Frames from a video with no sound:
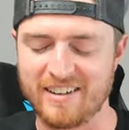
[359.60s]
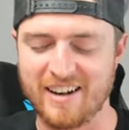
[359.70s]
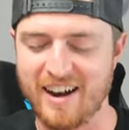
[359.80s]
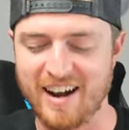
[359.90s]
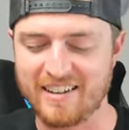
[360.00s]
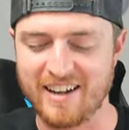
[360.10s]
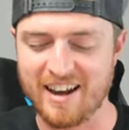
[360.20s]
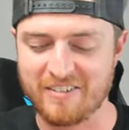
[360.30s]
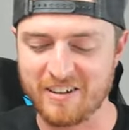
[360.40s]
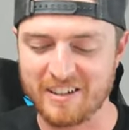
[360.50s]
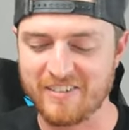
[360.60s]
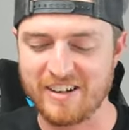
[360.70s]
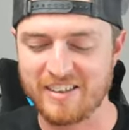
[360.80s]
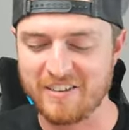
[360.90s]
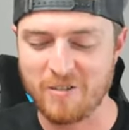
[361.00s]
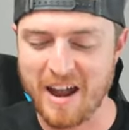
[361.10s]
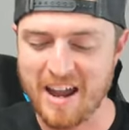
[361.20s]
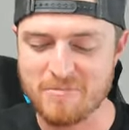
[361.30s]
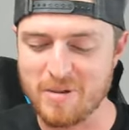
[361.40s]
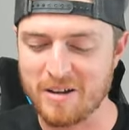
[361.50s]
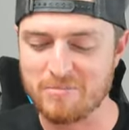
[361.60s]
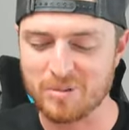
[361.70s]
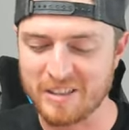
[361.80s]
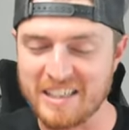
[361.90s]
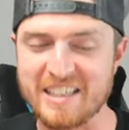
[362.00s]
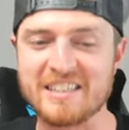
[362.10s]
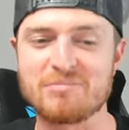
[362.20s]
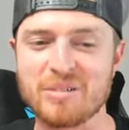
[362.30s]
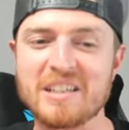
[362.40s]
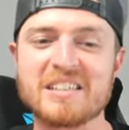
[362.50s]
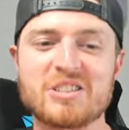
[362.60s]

I don't want to give anything away, but please, please